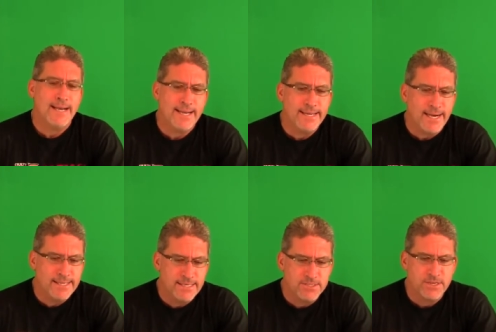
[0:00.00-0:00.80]
I,
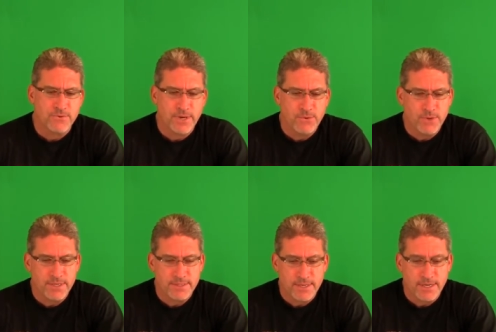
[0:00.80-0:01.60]
I disagree
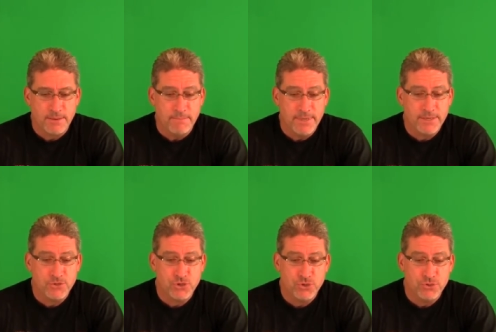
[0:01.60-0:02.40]
with uh,
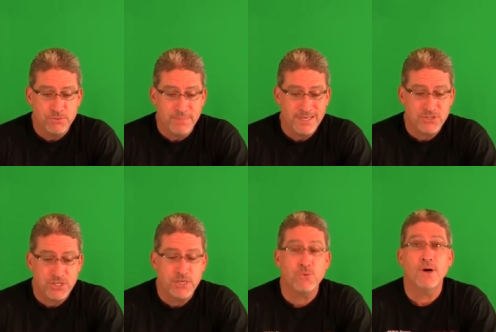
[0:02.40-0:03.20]
Ming, Chu, Ming
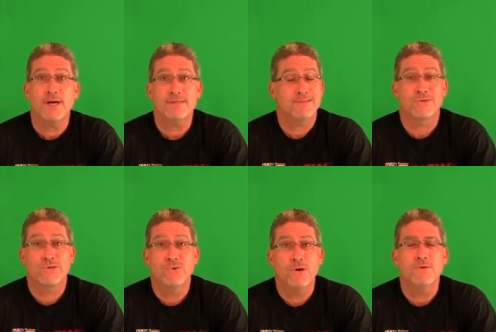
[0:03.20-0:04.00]
Chi Kuo, or
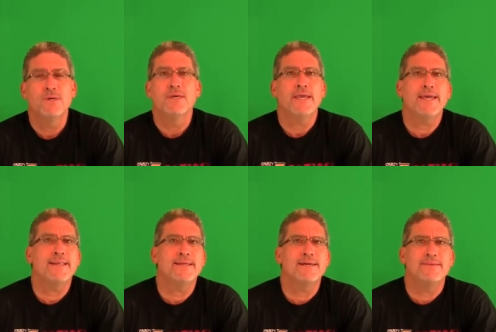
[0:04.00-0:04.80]
Kuo
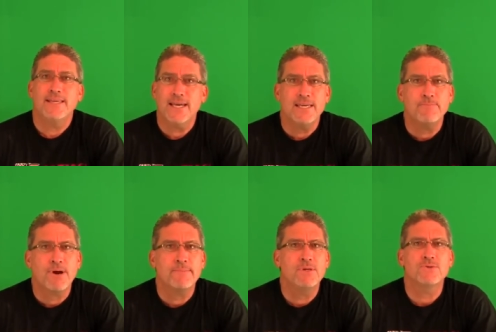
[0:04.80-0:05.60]
and uh, yeah, he
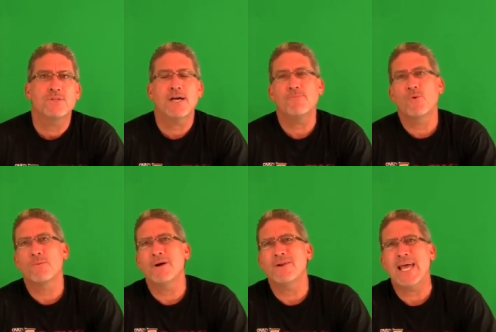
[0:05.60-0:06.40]
probably knows a lot
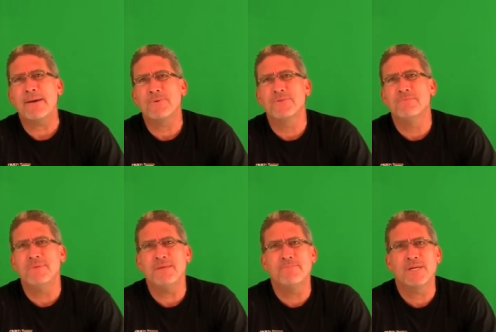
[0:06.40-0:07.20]
more about Apple than
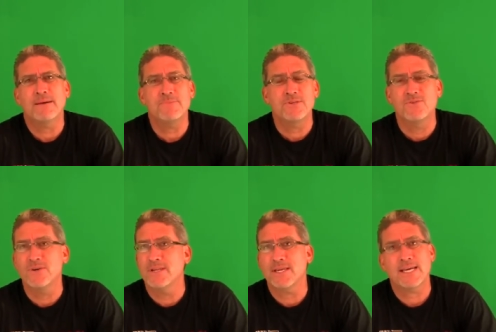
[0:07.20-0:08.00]
me, but I'm just
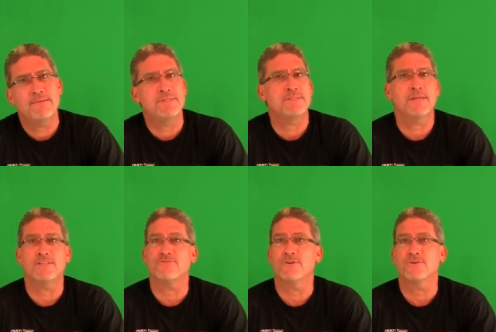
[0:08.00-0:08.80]
looking at common
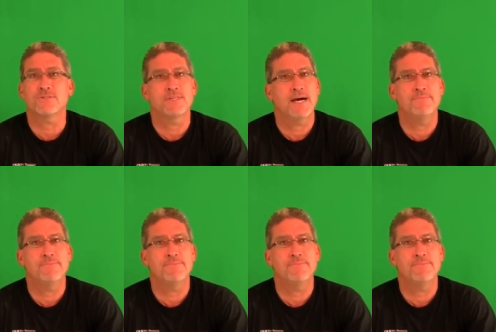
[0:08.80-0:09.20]
sense, folks.